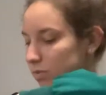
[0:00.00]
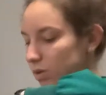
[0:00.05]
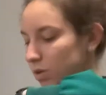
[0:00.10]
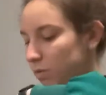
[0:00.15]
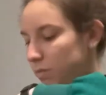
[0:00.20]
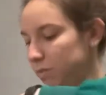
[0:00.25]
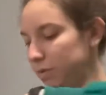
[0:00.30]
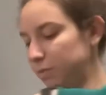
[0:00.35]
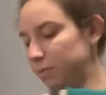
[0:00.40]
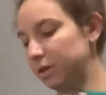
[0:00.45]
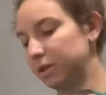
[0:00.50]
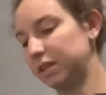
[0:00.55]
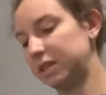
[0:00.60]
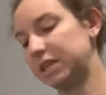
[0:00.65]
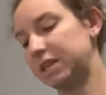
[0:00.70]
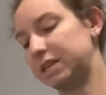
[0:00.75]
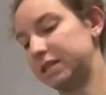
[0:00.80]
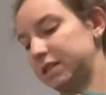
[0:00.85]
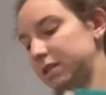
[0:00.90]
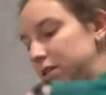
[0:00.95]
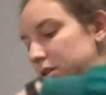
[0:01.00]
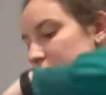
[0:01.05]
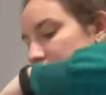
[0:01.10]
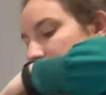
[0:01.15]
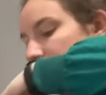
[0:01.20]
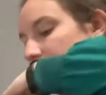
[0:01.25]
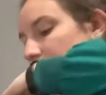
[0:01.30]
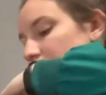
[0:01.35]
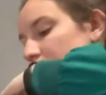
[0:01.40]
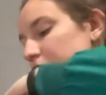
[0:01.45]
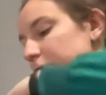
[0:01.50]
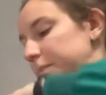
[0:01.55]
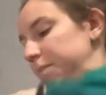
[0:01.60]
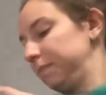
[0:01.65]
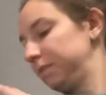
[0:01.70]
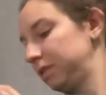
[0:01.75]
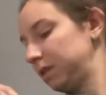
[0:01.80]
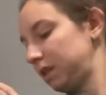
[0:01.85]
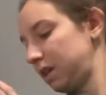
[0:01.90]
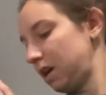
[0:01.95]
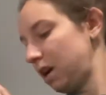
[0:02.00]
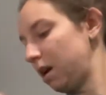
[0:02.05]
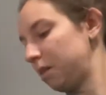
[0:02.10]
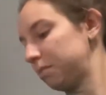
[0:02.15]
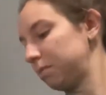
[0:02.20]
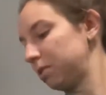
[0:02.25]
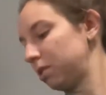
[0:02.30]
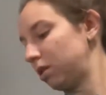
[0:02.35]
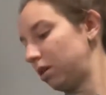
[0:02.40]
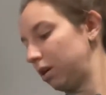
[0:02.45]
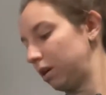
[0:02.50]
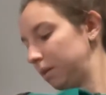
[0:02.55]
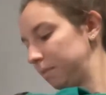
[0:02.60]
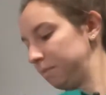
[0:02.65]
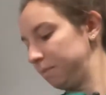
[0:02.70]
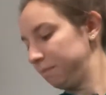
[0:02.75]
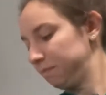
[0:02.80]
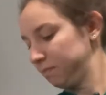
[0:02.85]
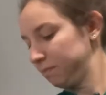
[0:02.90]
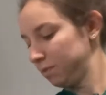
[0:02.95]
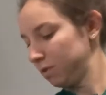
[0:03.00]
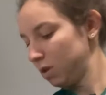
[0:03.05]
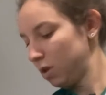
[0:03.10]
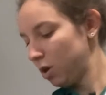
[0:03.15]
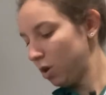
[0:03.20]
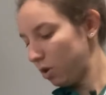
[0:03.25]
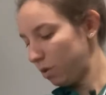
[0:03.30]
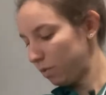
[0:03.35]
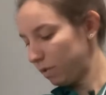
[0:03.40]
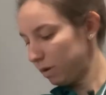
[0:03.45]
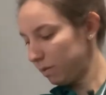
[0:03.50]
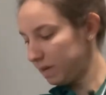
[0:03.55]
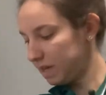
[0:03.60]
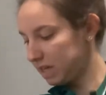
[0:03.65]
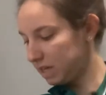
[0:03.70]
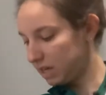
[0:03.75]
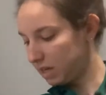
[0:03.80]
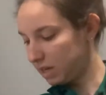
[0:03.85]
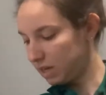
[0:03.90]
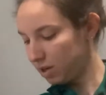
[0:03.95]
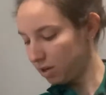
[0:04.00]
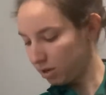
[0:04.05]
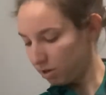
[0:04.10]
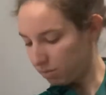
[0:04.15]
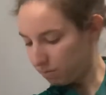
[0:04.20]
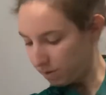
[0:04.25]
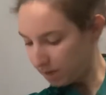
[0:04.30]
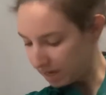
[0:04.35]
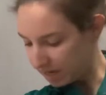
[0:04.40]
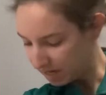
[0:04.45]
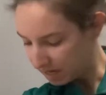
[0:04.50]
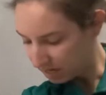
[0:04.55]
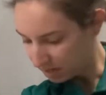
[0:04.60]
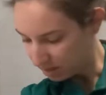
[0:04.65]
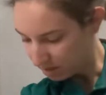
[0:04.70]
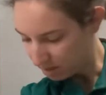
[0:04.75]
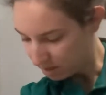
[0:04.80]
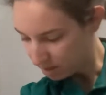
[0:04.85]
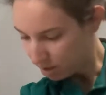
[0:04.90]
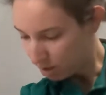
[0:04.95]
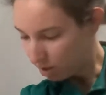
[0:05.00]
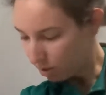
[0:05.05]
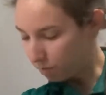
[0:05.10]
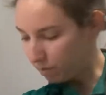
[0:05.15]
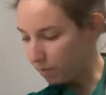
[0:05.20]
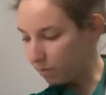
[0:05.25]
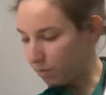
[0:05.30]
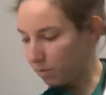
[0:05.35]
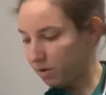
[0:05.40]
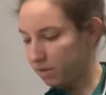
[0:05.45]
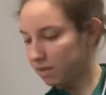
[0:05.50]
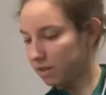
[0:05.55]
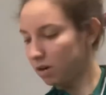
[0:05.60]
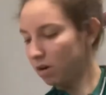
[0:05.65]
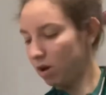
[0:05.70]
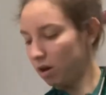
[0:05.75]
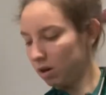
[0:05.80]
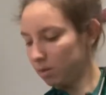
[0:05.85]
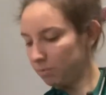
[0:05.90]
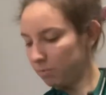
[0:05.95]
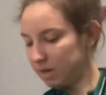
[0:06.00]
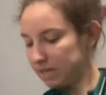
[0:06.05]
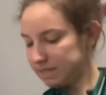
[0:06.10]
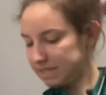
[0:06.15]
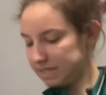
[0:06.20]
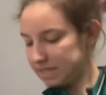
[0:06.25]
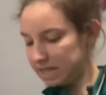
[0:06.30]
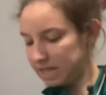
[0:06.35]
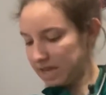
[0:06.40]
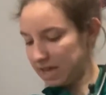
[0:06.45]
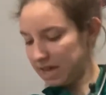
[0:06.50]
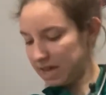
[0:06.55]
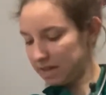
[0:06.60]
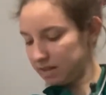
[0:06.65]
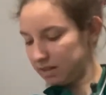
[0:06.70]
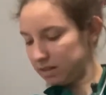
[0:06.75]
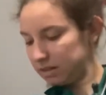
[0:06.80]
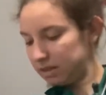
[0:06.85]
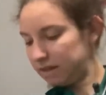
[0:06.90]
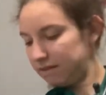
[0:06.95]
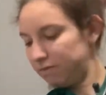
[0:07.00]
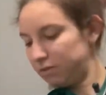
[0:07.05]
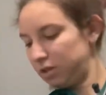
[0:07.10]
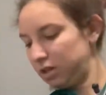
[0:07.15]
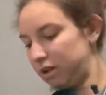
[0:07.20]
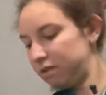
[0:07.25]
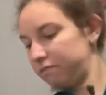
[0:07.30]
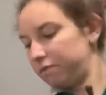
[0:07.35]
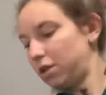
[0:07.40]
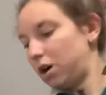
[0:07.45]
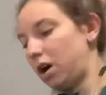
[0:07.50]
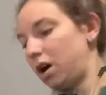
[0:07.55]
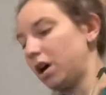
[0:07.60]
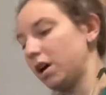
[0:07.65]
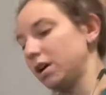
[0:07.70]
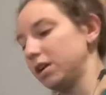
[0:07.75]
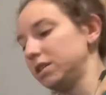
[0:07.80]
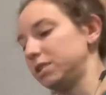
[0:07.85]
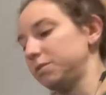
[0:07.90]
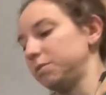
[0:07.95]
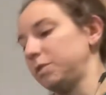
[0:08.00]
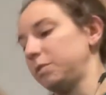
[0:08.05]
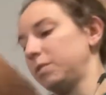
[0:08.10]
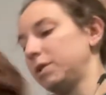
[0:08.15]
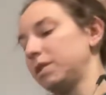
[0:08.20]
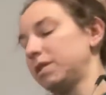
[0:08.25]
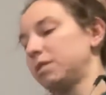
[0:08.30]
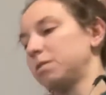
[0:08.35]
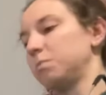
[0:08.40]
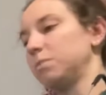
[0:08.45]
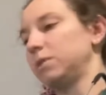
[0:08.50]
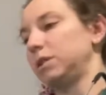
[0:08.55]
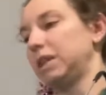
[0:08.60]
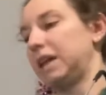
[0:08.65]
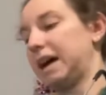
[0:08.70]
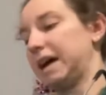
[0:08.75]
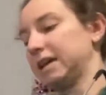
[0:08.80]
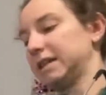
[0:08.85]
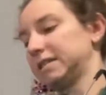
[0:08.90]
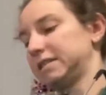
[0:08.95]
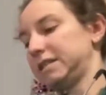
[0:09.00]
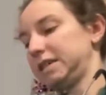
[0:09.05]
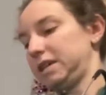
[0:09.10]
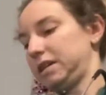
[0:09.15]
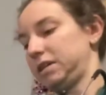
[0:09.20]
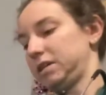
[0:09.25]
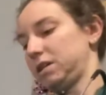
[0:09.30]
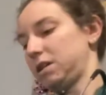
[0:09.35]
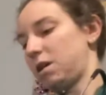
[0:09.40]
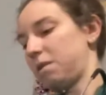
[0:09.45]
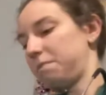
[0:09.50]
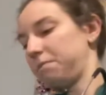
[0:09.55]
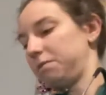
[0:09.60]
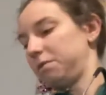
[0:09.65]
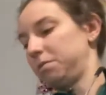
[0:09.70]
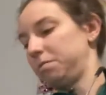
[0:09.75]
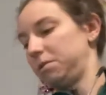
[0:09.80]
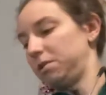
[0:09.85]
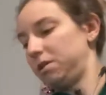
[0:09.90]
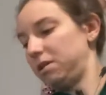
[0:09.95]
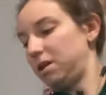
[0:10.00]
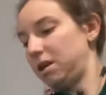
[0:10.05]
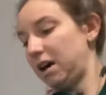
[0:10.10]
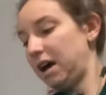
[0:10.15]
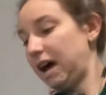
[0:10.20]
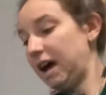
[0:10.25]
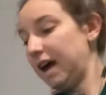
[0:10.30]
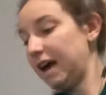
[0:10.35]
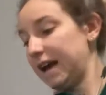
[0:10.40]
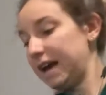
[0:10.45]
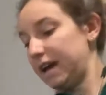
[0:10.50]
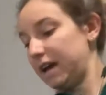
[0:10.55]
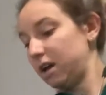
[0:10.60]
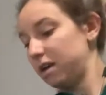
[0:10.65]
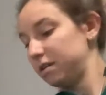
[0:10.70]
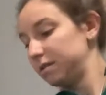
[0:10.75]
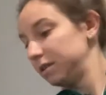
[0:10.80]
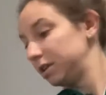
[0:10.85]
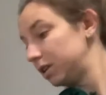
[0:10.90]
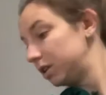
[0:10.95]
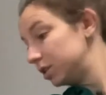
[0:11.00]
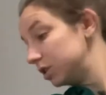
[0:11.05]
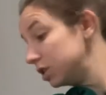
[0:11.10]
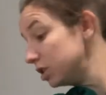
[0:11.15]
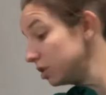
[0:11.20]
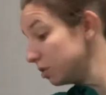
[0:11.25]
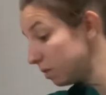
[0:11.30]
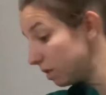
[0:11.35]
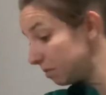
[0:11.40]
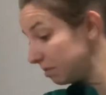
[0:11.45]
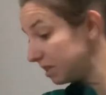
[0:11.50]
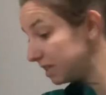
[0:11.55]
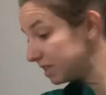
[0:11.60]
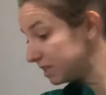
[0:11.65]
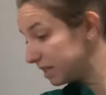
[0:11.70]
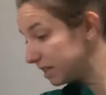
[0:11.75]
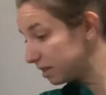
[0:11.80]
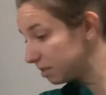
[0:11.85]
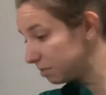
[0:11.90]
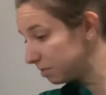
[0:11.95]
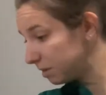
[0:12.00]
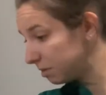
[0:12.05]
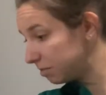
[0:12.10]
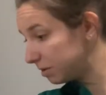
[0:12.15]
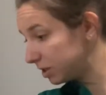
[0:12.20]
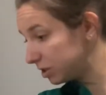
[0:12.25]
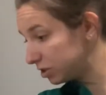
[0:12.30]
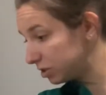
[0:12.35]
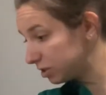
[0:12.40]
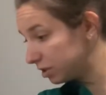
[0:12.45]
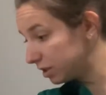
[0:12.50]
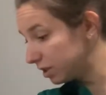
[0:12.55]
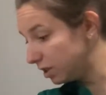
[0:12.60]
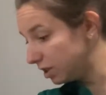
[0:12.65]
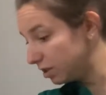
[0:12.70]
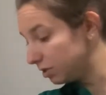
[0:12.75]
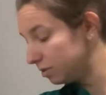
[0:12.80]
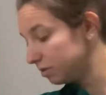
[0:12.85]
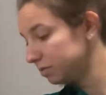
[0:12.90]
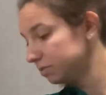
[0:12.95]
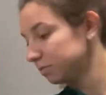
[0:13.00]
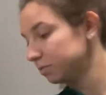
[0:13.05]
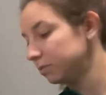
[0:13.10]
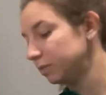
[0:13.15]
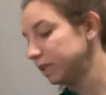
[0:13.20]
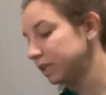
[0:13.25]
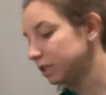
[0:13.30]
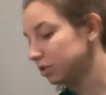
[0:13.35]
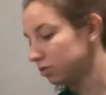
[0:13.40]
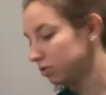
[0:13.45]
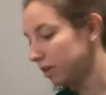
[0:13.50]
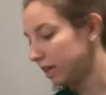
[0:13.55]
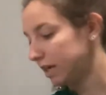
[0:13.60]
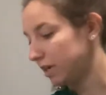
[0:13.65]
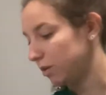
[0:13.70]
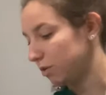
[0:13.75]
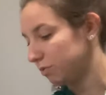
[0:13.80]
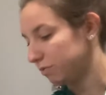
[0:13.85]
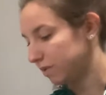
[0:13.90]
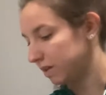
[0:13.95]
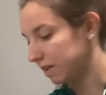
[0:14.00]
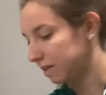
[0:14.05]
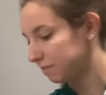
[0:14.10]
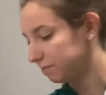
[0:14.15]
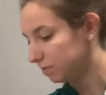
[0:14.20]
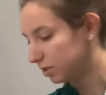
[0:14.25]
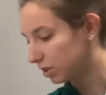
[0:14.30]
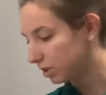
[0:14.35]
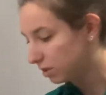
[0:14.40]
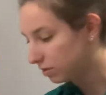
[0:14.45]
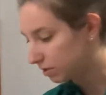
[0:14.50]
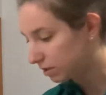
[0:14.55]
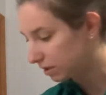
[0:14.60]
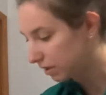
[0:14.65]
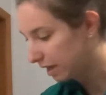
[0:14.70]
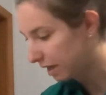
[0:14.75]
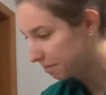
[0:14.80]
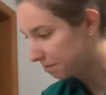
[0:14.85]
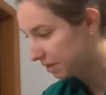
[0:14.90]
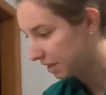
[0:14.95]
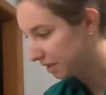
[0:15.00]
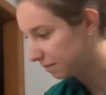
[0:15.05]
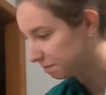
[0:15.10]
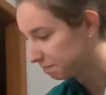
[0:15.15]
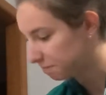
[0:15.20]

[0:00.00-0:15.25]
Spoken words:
we want this on the arm, the upper arm, where we can get a good reading. We want their arm resting at the level of the heart. We want them relaxed and comfortable. Hi, do you want me to take a blood pressure on you? We can try Nova. Are you gonna let me?